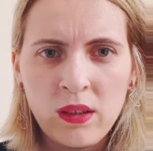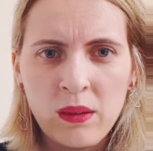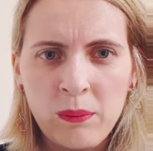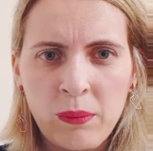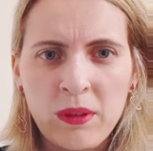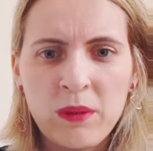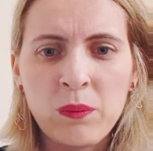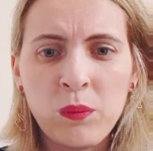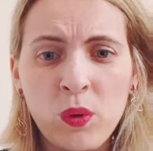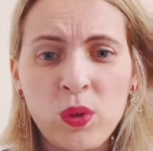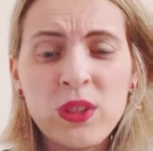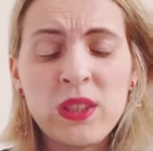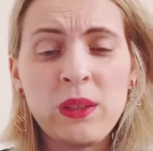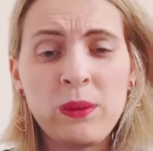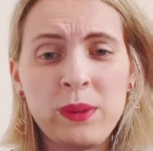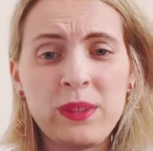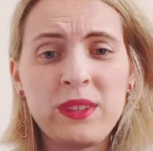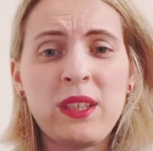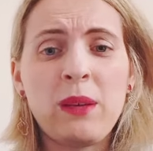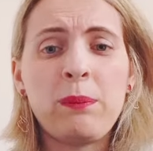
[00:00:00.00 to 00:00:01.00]
But
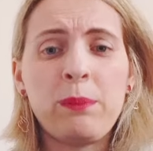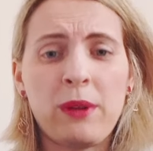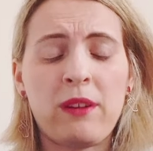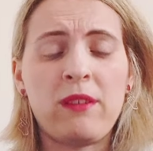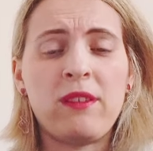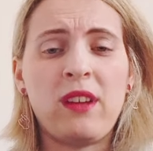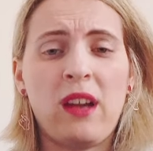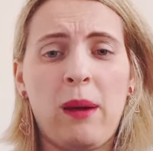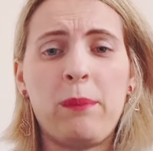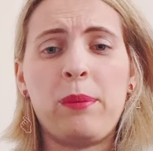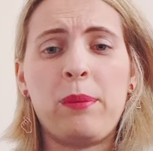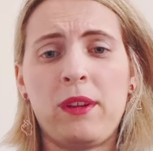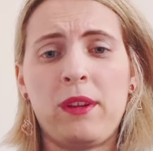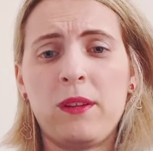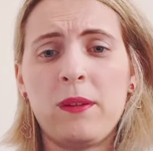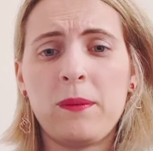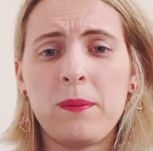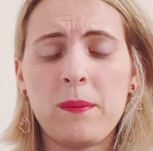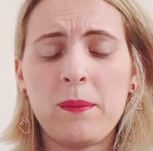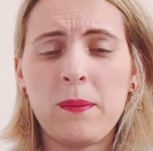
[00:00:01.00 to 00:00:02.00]
mostly we say 1.
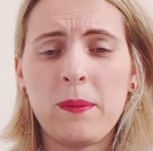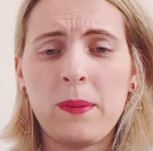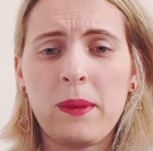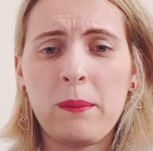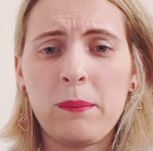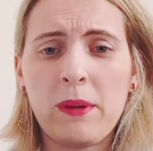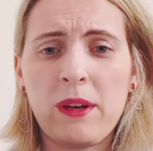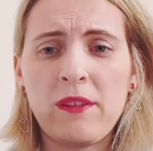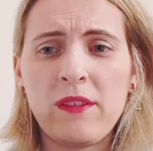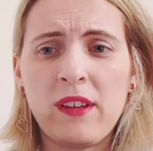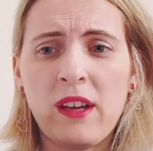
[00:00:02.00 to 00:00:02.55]
April. 1.